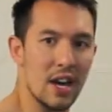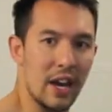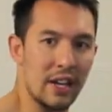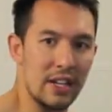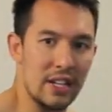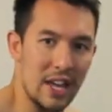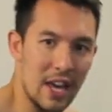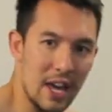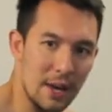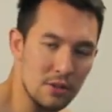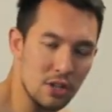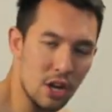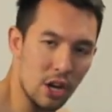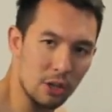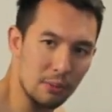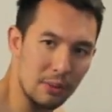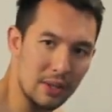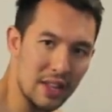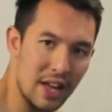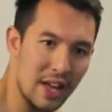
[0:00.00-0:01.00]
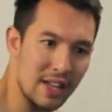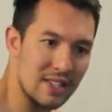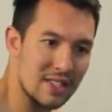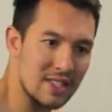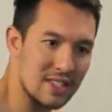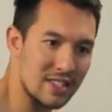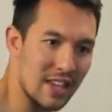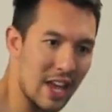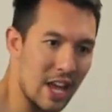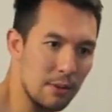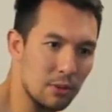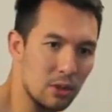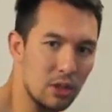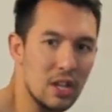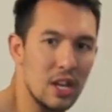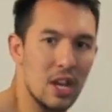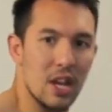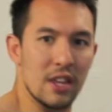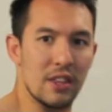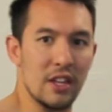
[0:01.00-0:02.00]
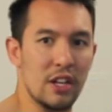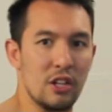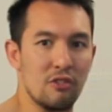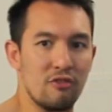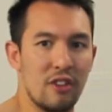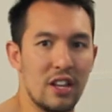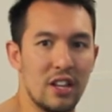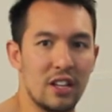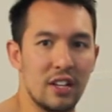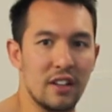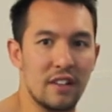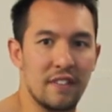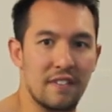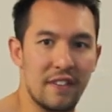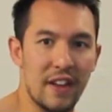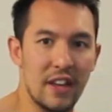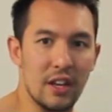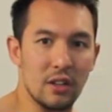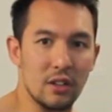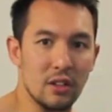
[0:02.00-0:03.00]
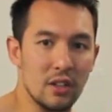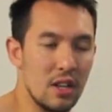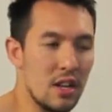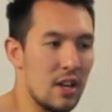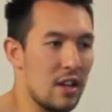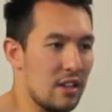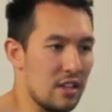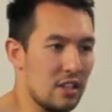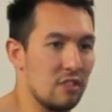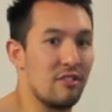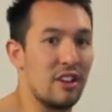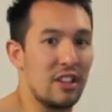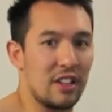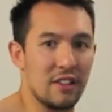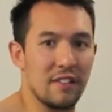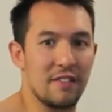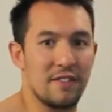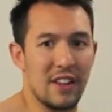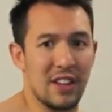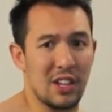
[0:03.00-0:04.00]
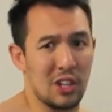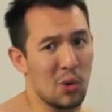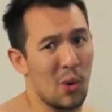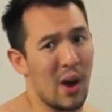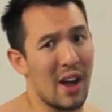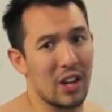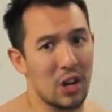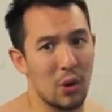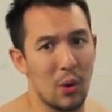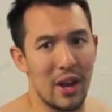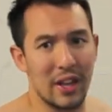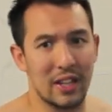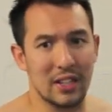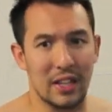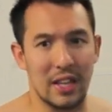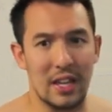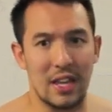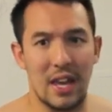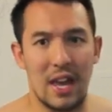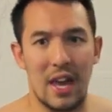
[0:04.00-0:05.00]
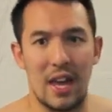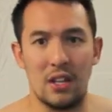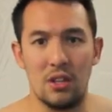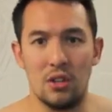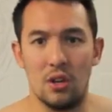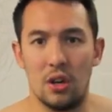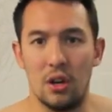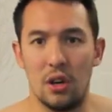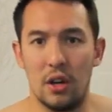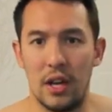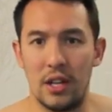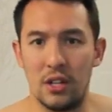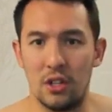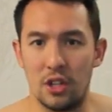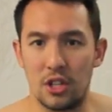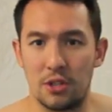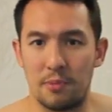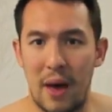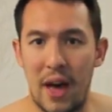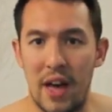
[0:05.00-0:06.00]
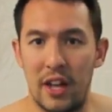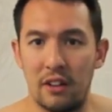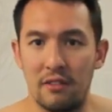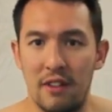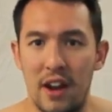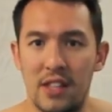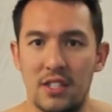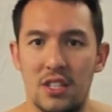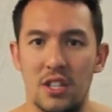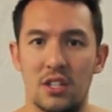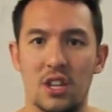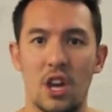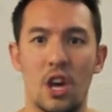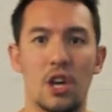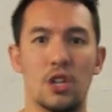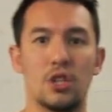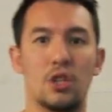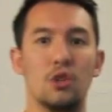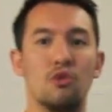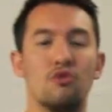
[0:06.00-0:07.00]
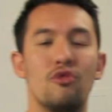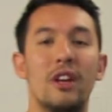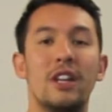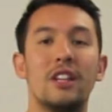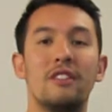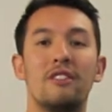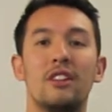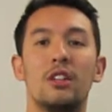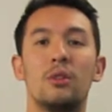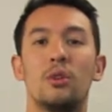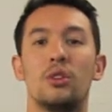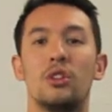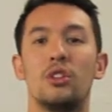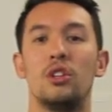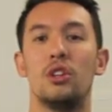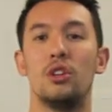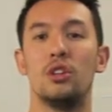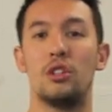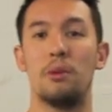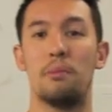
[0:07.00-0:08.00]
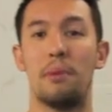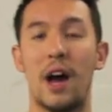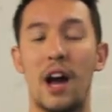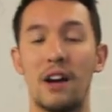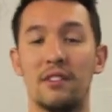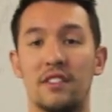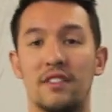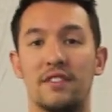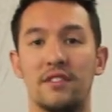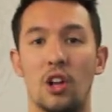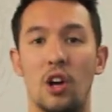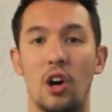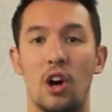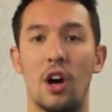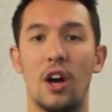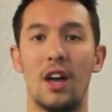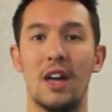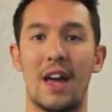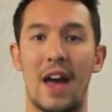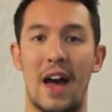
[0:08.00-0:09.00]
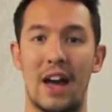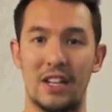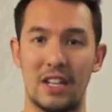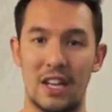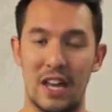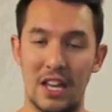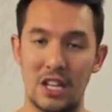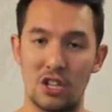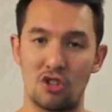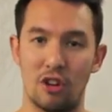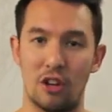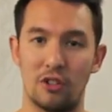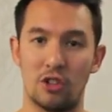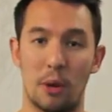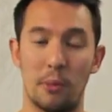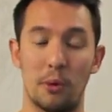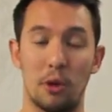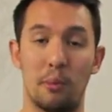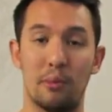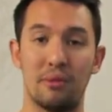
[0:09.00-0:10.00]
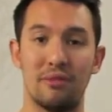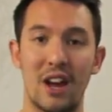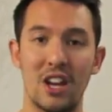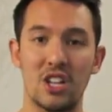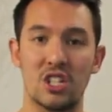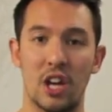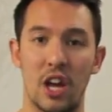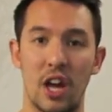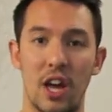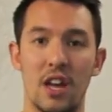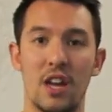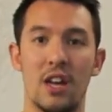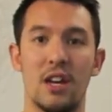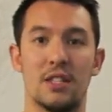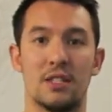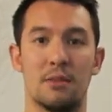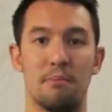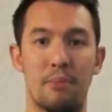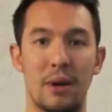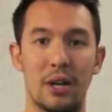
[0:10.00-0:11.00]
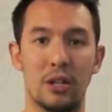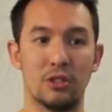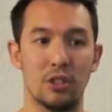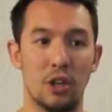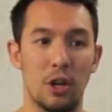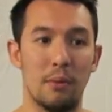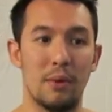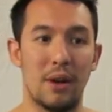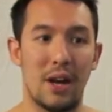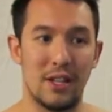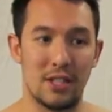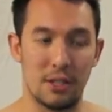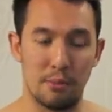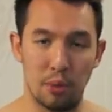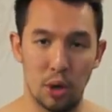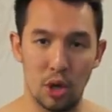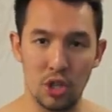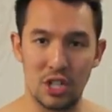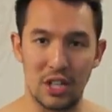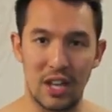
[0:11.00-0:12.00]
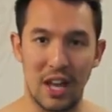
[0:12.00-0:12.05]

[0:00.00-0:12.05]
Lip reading: and your hips aren't going to be that stable, then you're really going to feel you're really going to feel it quite quickly in your spinal erectors. So you really want to use your pelvic floor and your intra-abdominal pressure to build up, to push